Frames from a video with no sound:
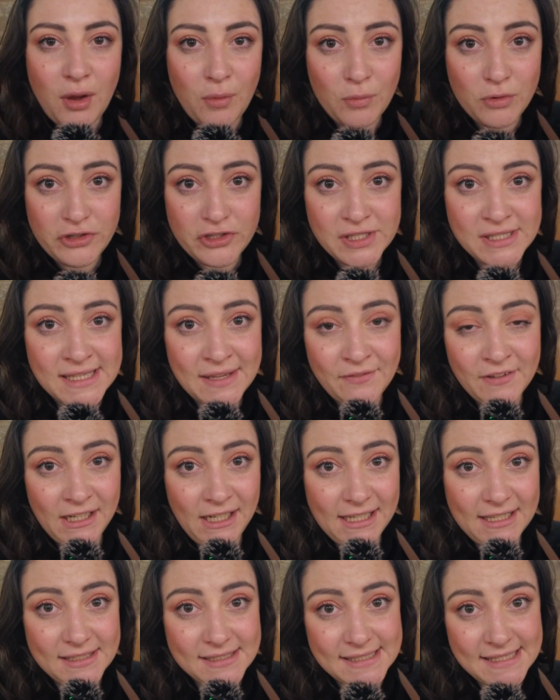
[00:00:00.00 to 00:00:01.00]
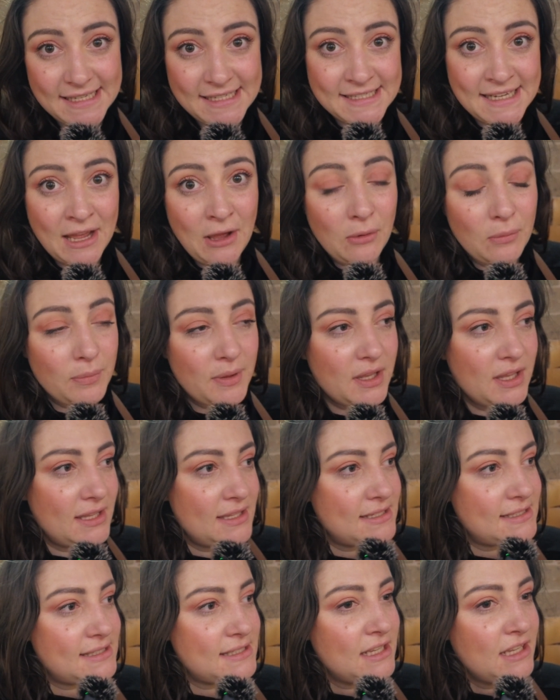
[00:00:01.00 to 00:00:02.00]
And we're just having a little sit down
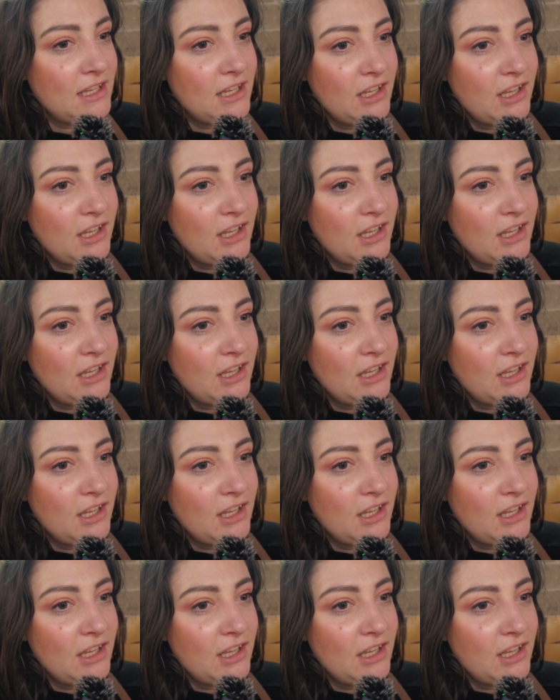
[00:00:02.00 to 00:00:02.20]
because